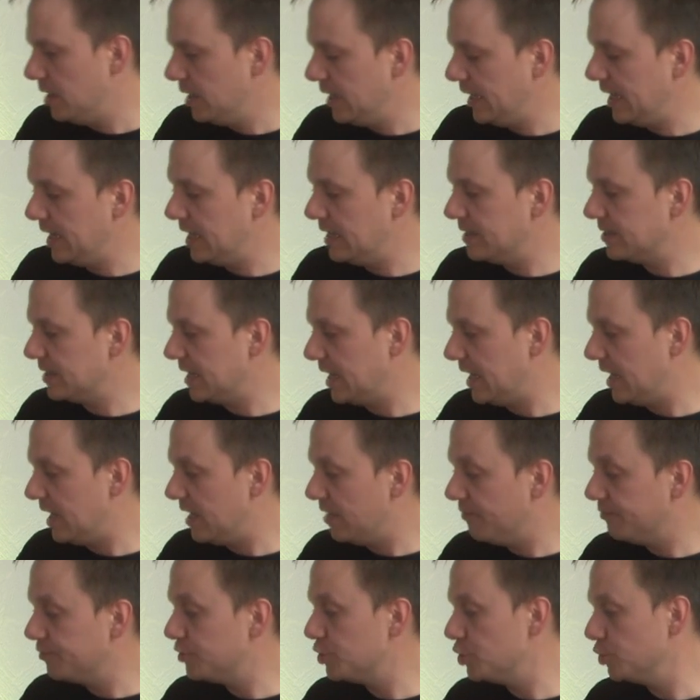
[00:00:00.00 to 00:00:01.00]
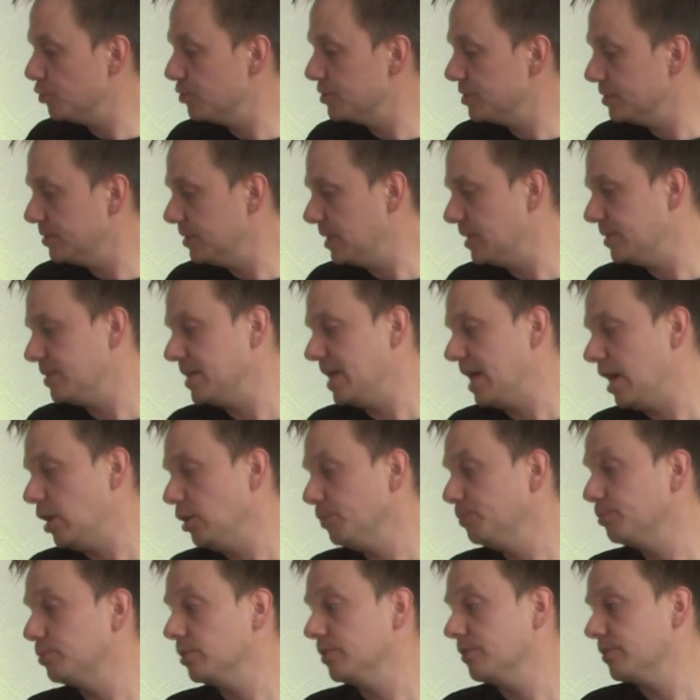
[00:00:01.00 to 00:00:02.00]
And I have chosen the
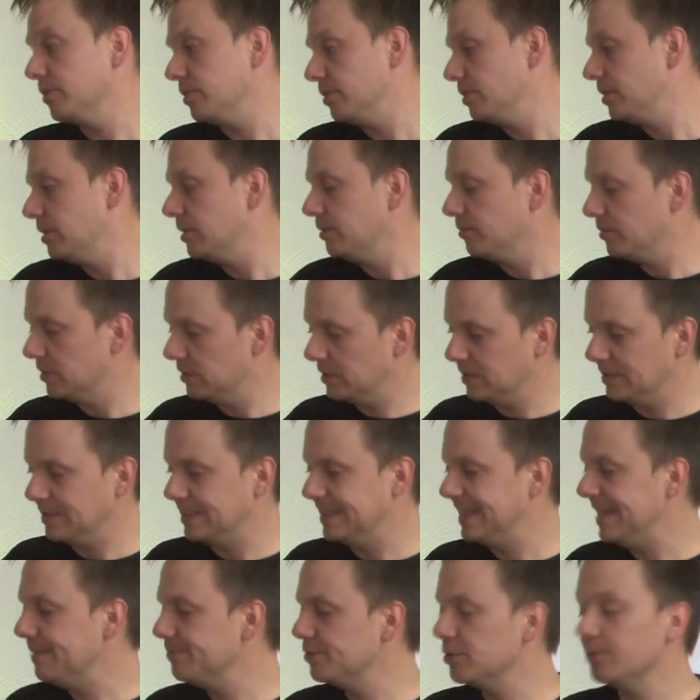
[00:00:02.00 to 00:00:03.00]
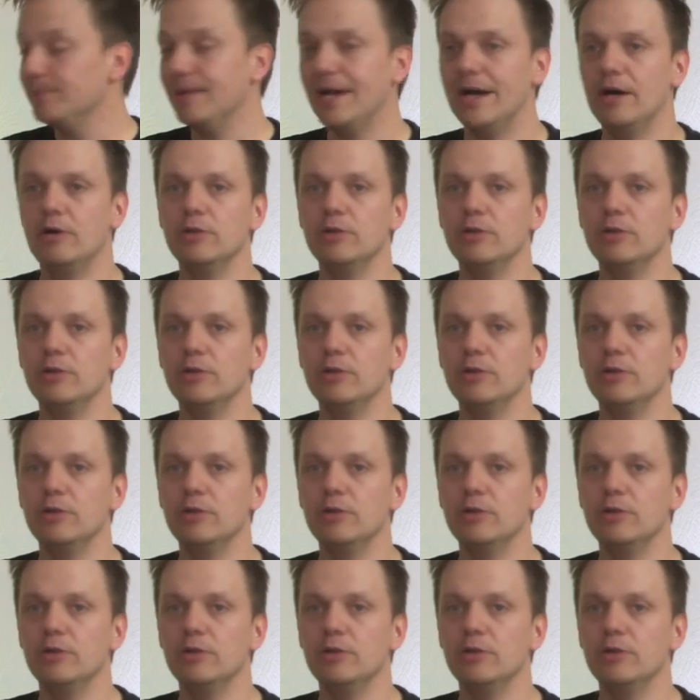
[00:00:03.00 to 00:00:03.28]
laptop